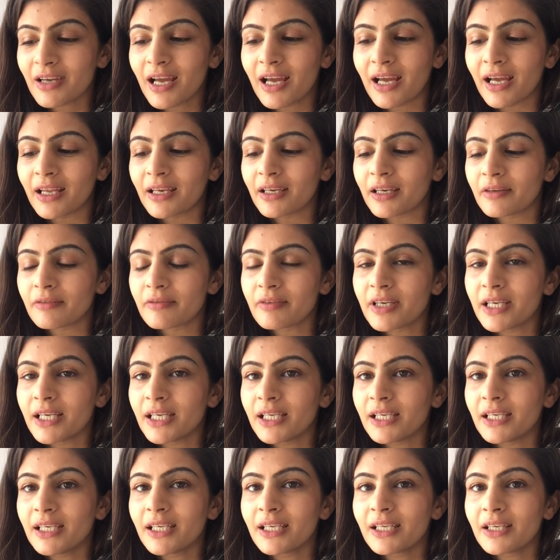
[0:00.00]
And I
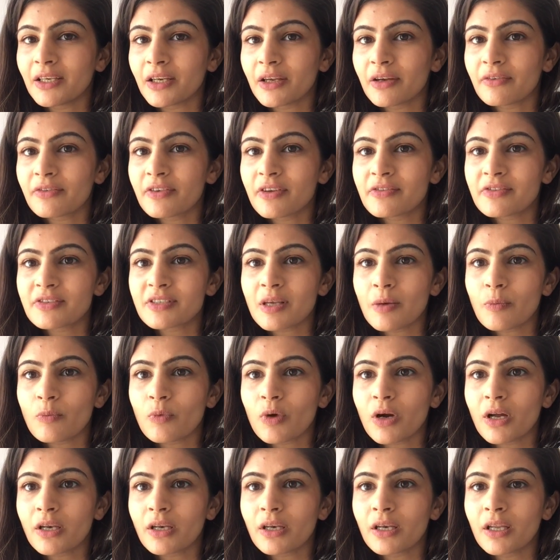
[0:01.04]
really, you know, if, if
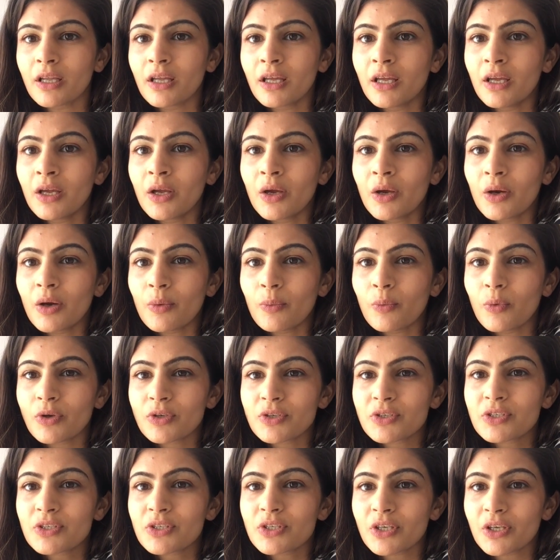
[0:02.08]
someone
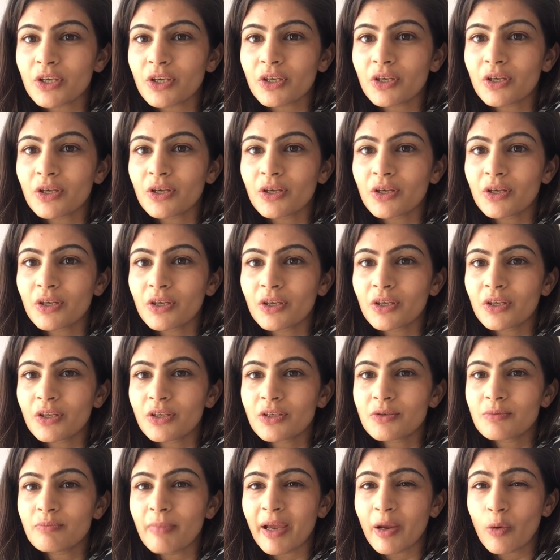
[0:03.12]
was to
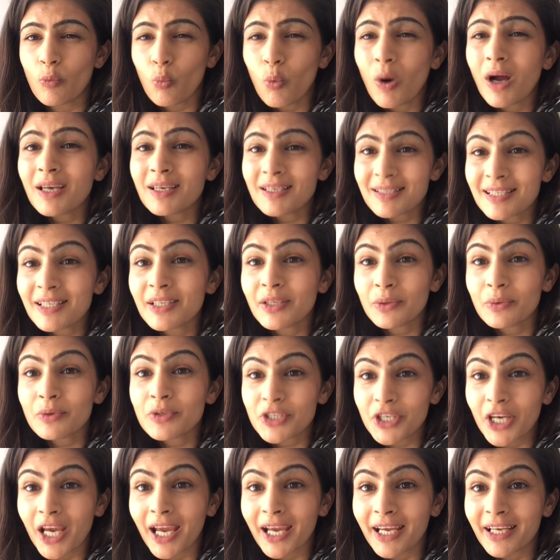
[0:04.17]
make one single
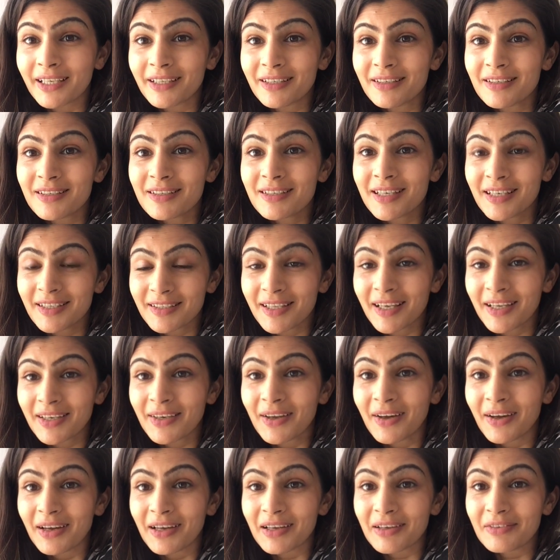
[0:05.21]
change in their
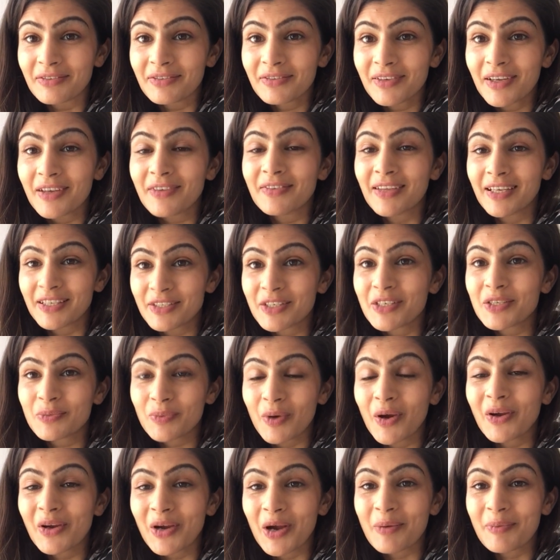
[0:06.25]
life, if they just
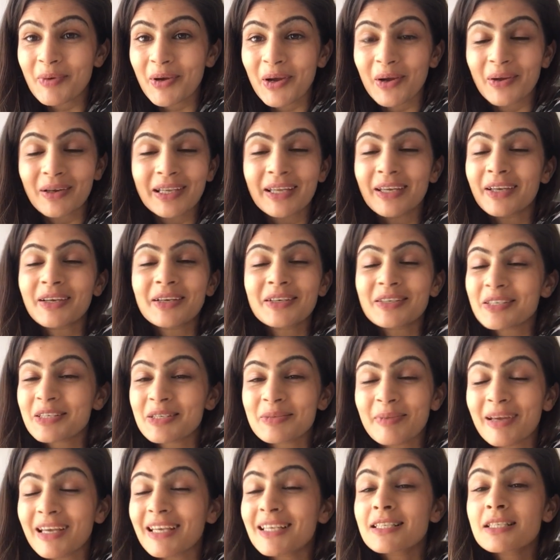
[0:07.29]
woke up early, it could
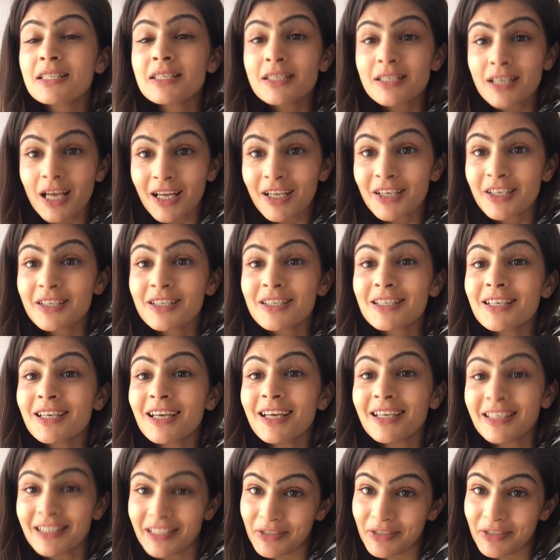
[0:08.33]
just make such a